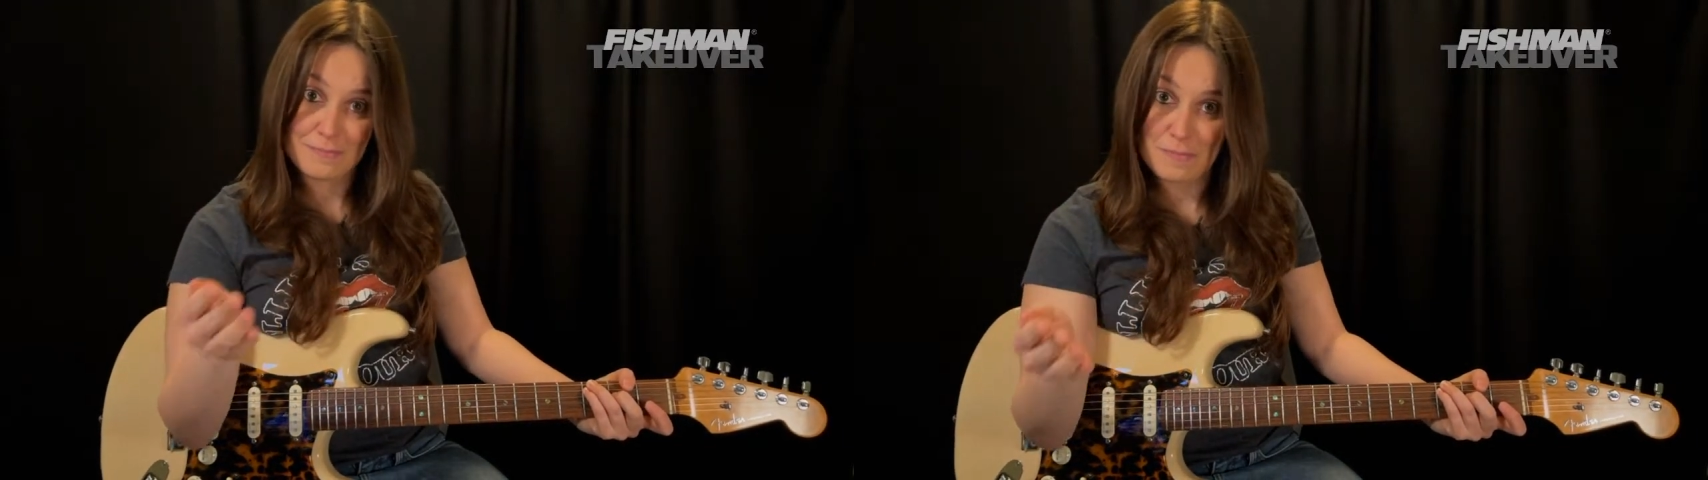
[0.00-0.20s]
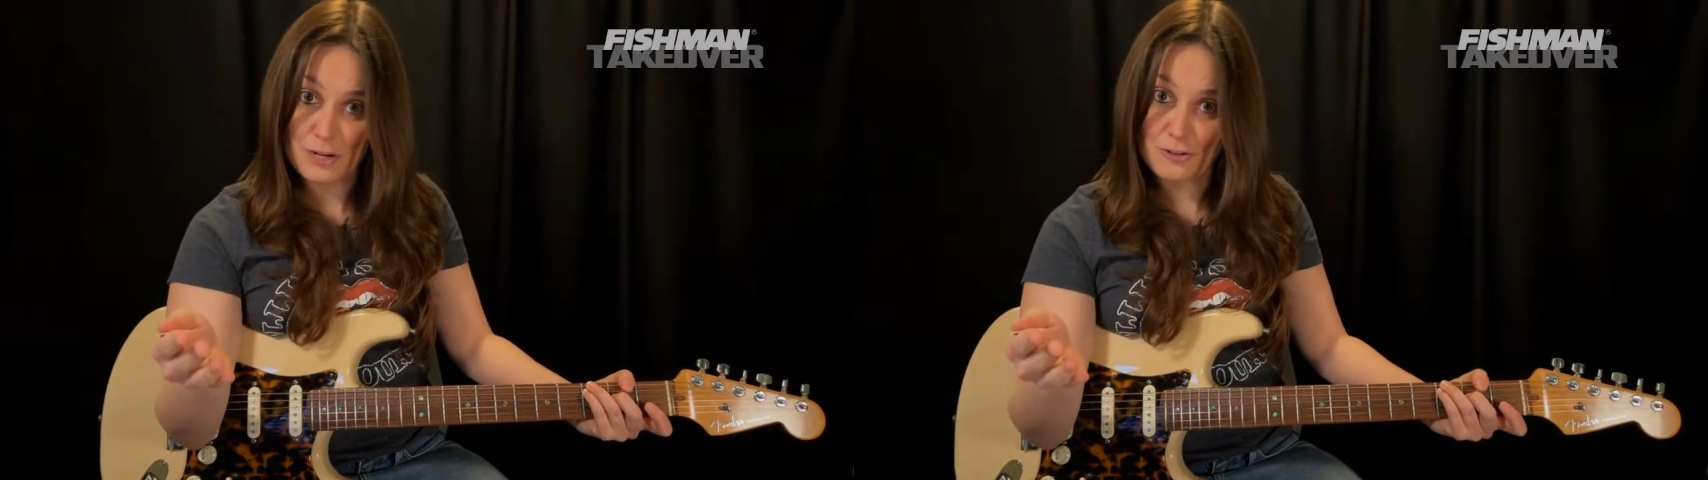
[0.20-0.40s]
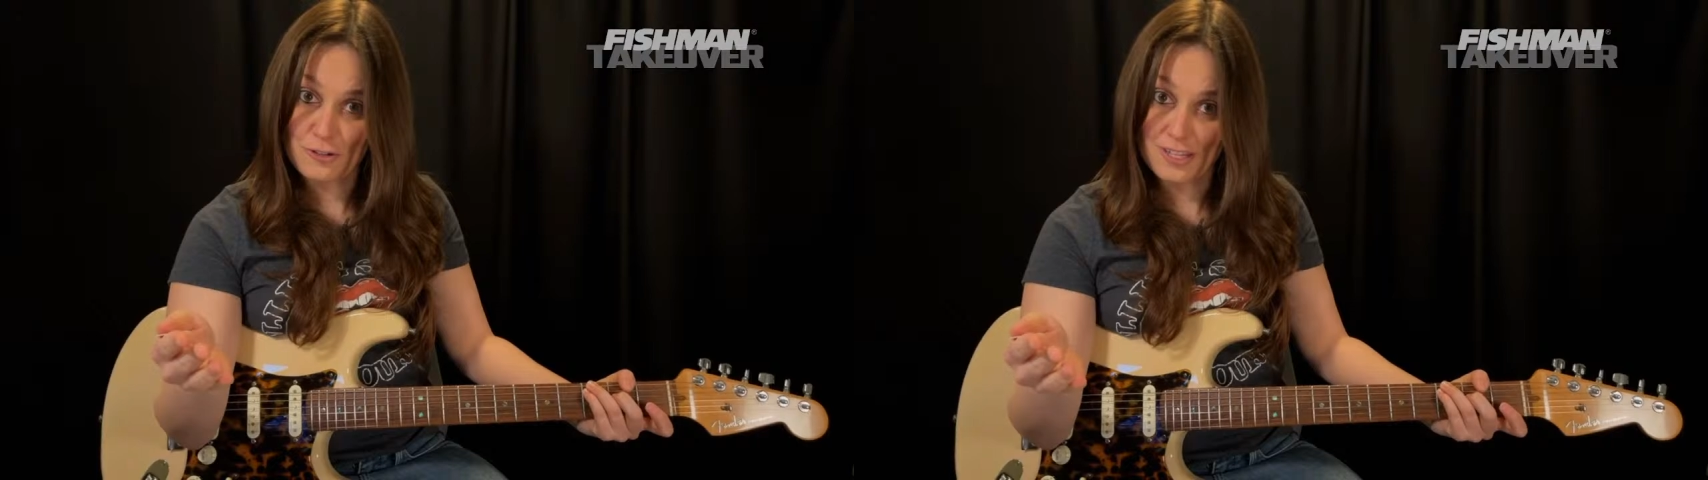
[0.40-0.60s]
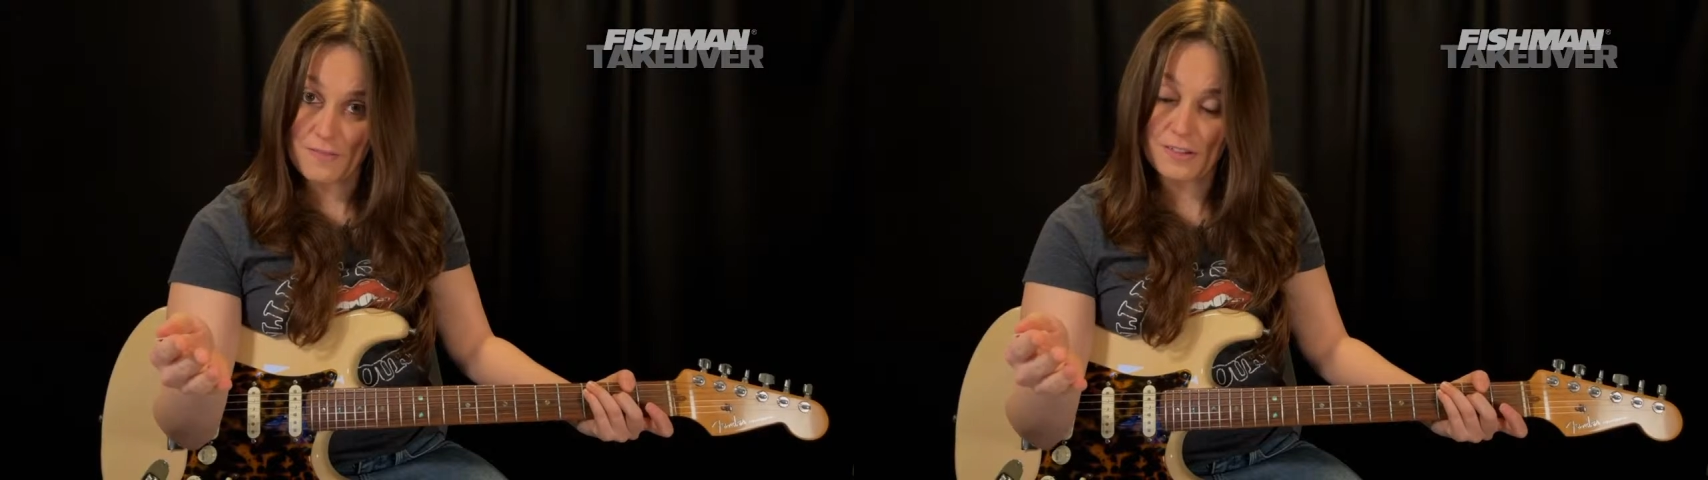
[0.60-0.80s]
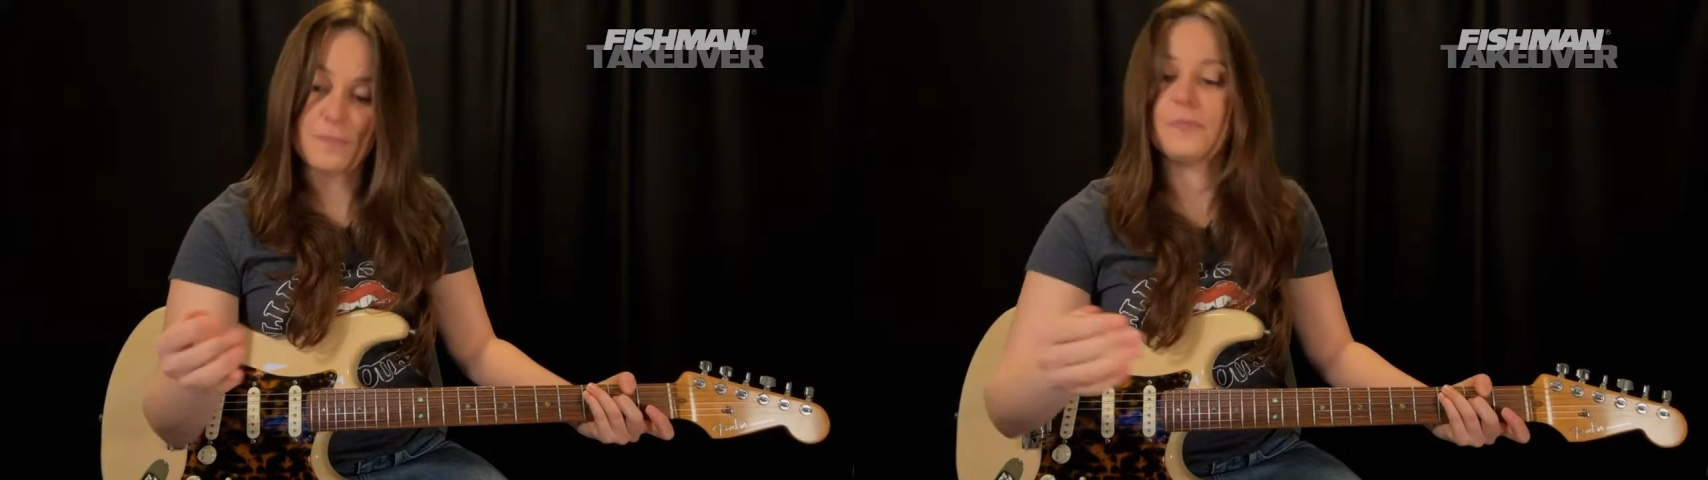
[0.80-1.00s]
major
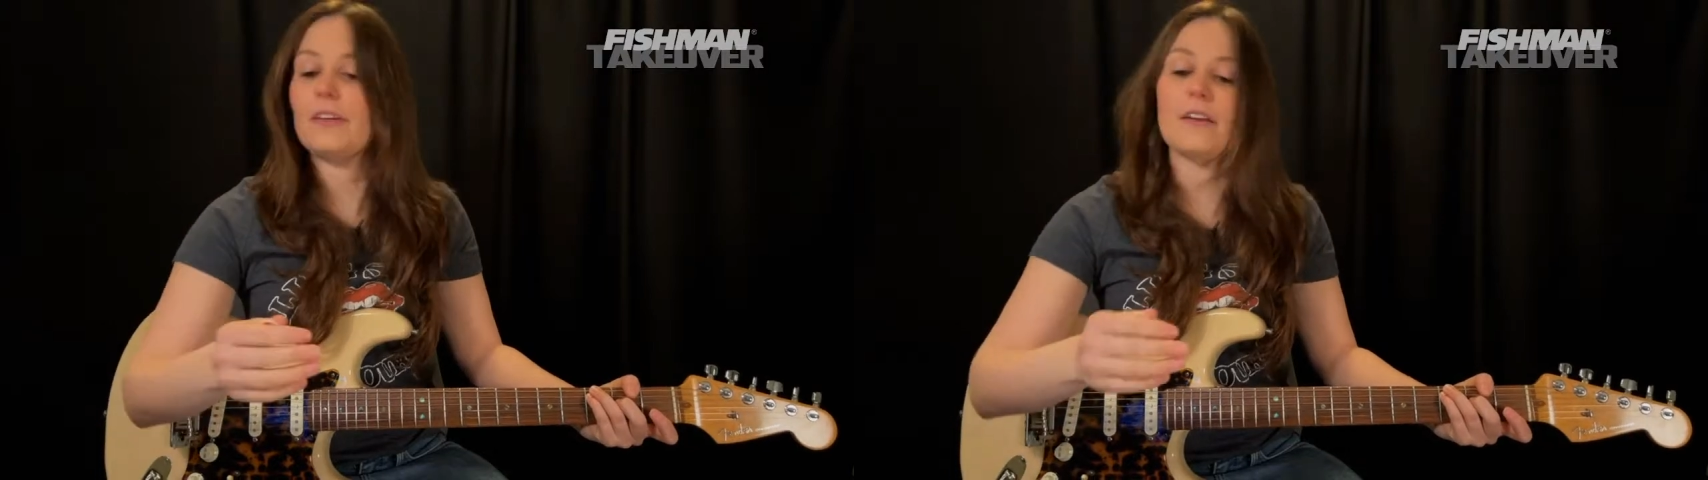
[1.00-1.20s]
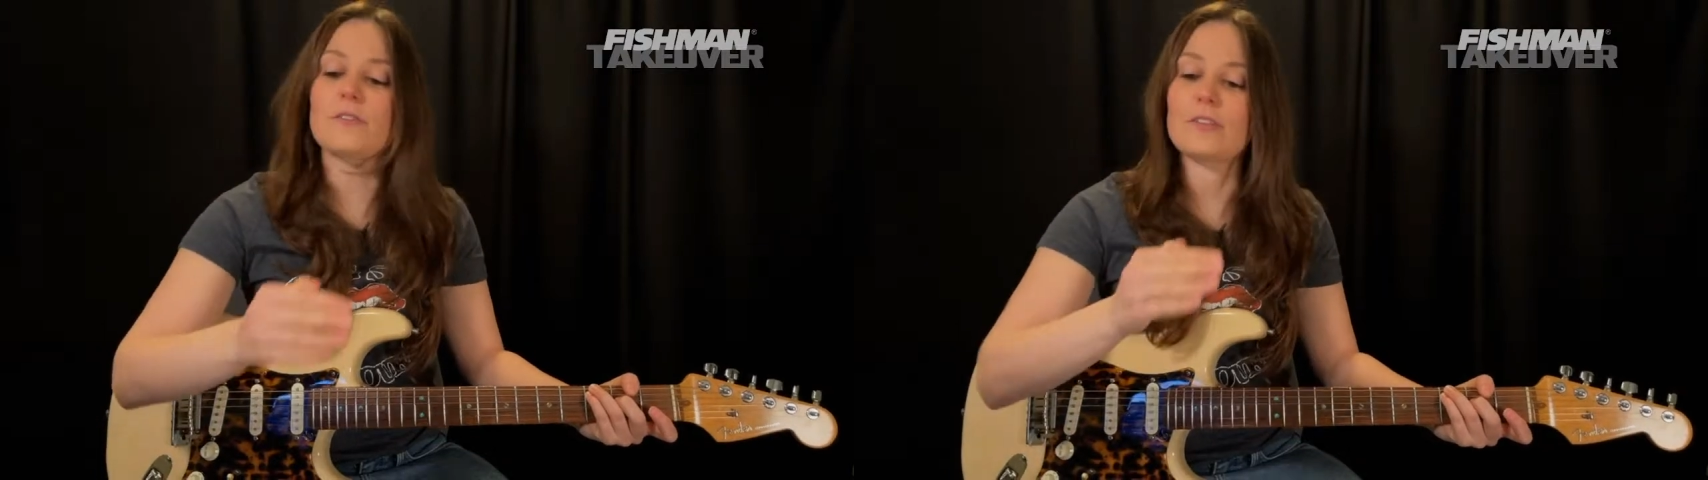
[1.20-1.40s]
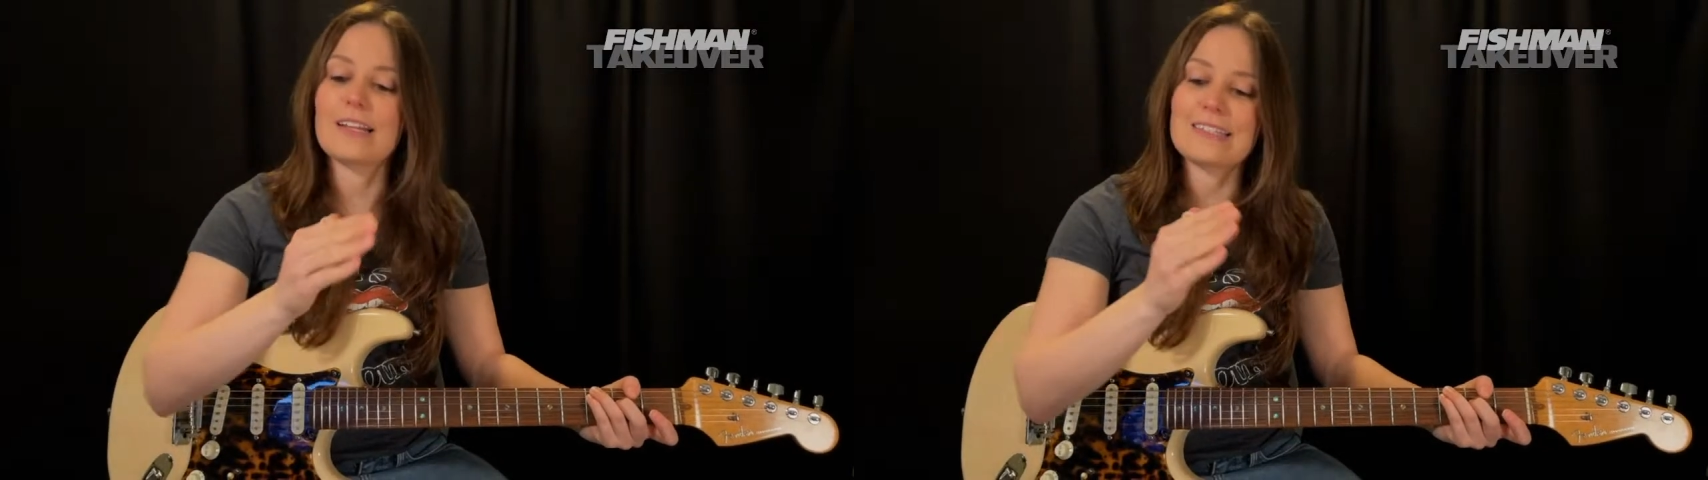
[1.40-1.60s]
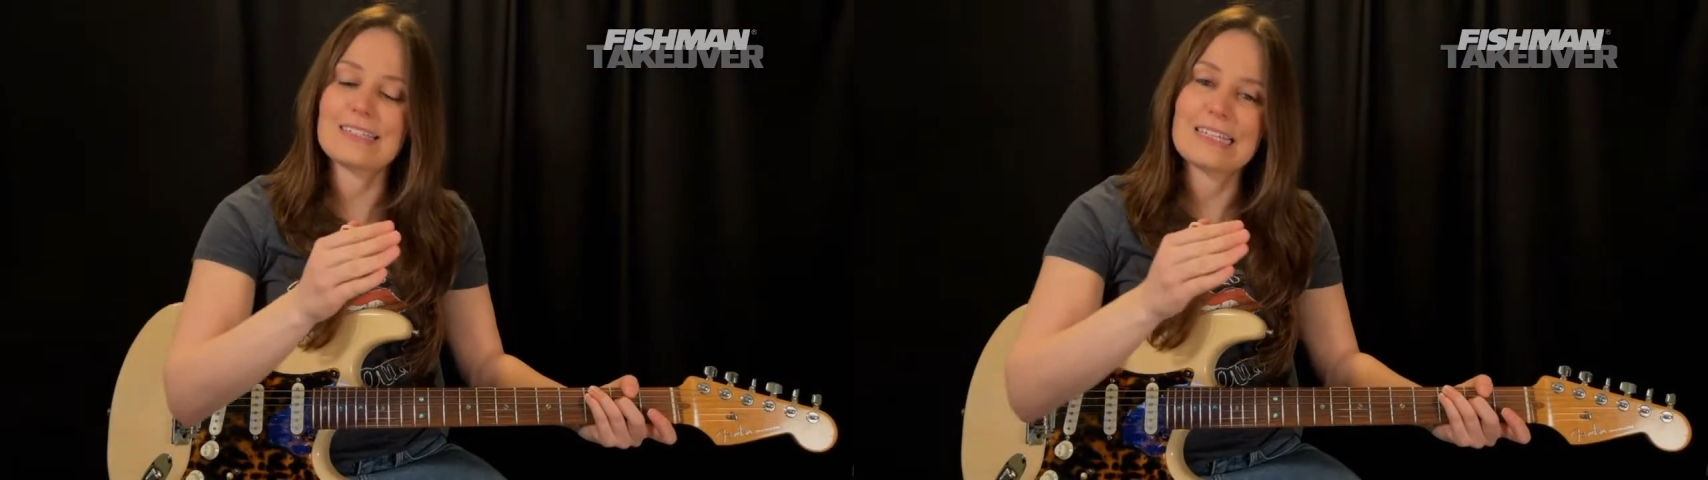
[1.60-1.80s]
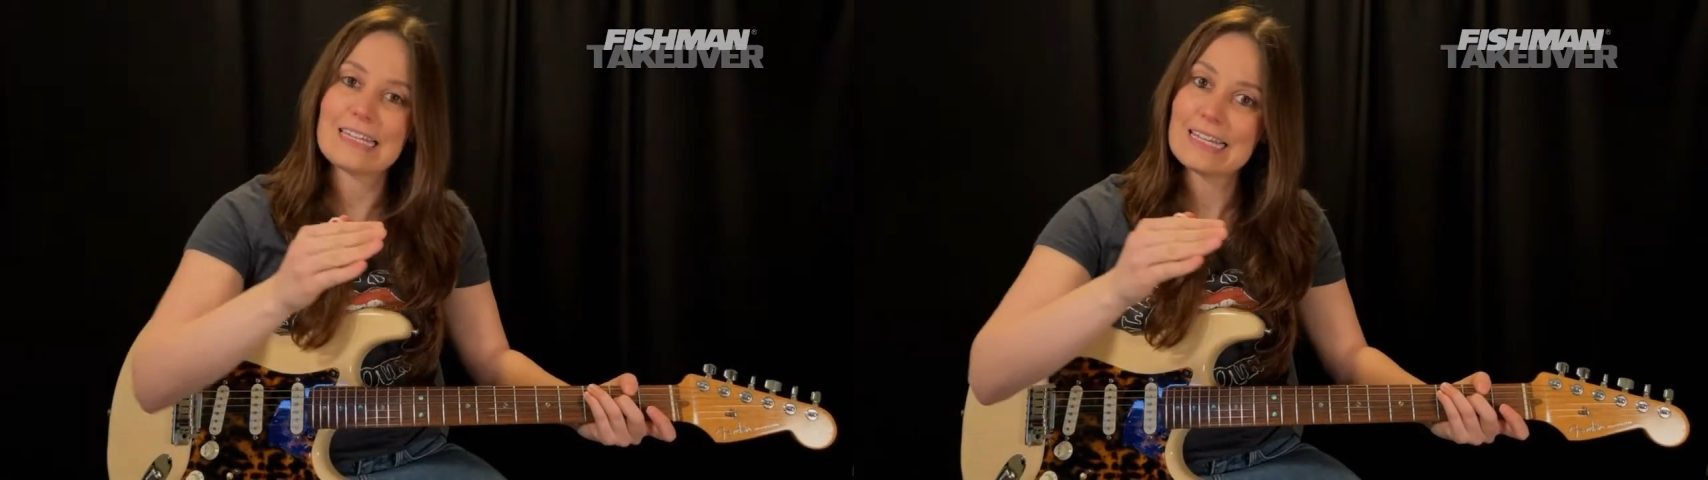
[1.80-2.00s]
7, okay, so that's
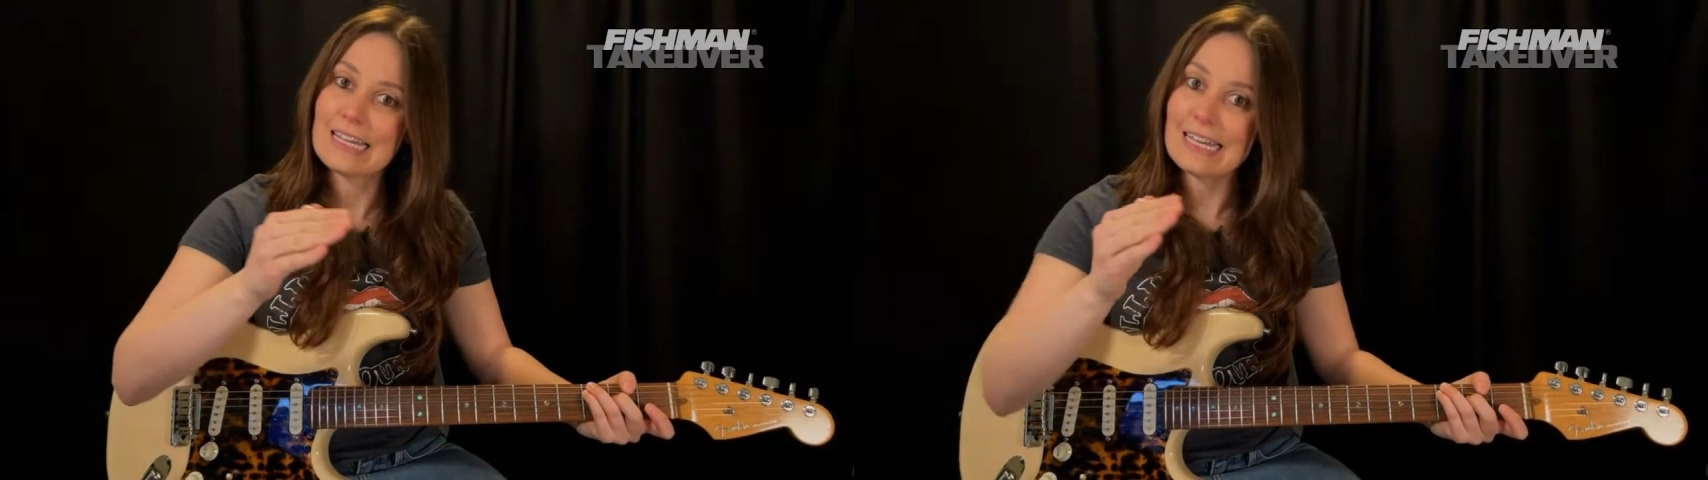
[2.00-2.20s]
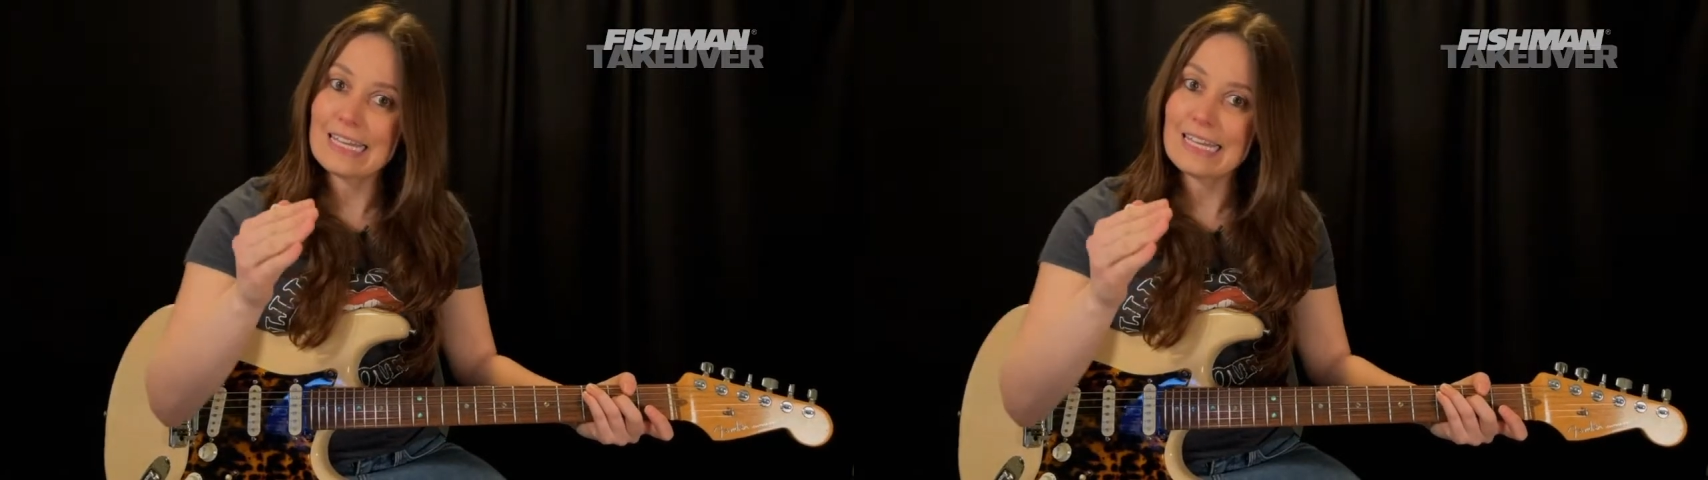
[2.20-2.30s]
C,